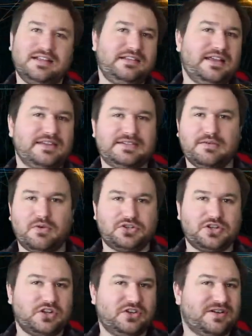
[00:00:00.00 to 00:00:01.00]
Let's see what
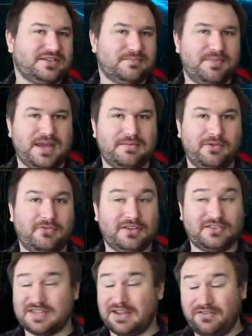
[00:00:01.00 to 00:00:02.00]
she could do as a
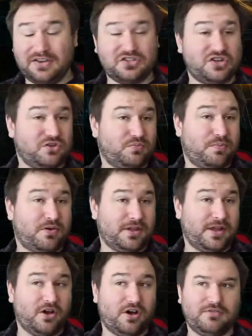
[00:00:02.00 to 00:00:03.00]
babyface, because I think she could pull
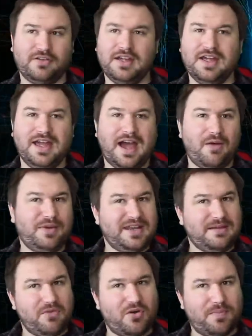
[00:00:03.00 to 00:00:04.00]
it off. And we
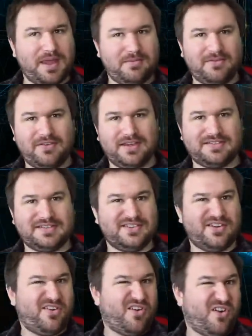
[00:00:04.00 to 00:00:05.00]
need more
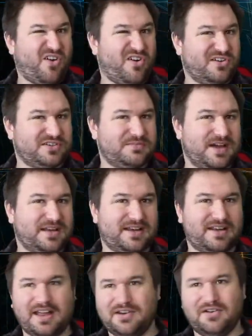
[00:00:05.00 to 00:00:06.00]
babyfaces on
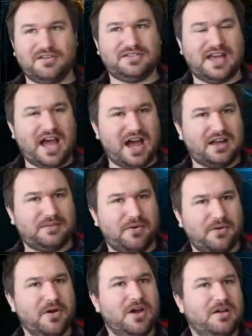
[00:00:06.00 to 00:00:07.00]
SmackDown. I know it's a hard
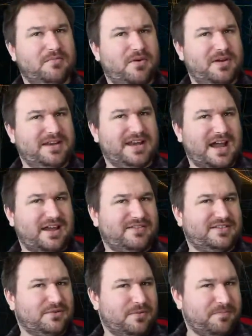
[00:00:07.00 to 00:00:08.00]
pull putting Nia
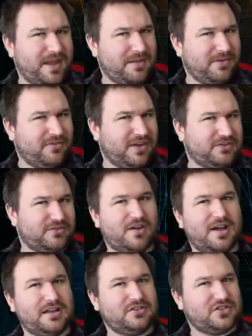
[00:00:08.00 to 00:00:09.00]
into a babyface role
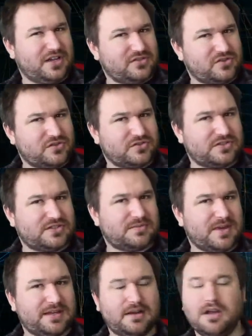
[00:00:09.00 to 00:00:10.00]
and change on
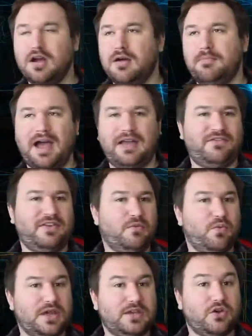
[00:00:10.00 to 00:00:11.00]
SmackDown, but I think
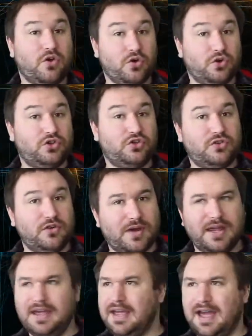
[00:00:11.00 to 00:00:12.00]
we could do
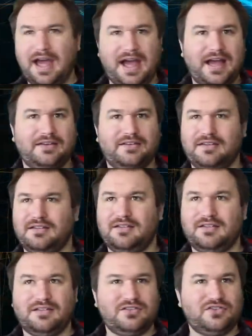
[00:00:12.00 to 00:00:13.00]
it. And
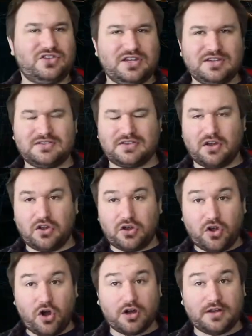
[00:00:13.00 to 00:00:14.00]
She's
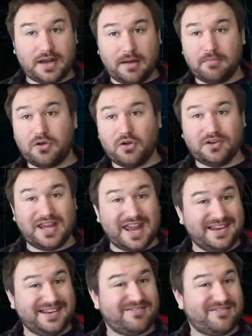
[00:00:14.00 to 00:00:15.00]
goddamn good
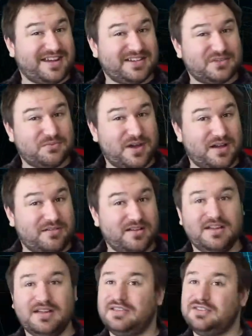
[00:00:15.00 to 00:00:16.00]
in the ring as well.
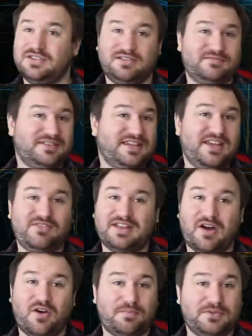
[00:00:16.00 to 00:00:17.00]
So give her
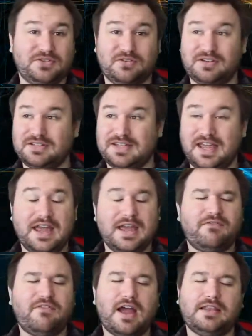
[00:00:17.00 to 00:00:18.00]
that opportunity.
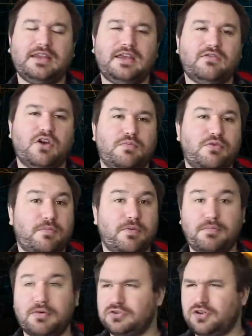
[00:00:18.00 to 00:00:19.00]
Finally give proper
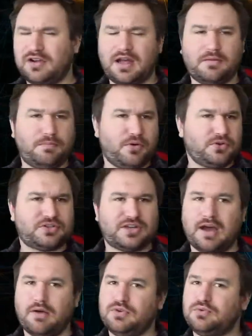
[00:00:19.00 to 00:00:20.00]
push, not that pushed
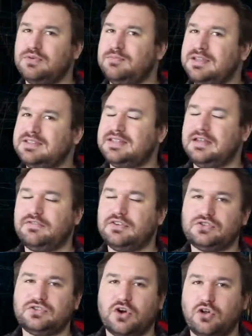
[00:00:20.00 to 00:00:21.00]
out which we've been seeing for
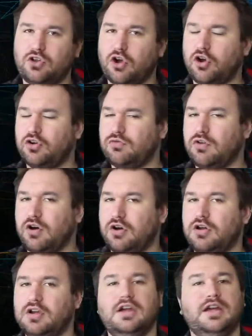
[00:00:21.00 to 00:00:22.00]
so long on Raw.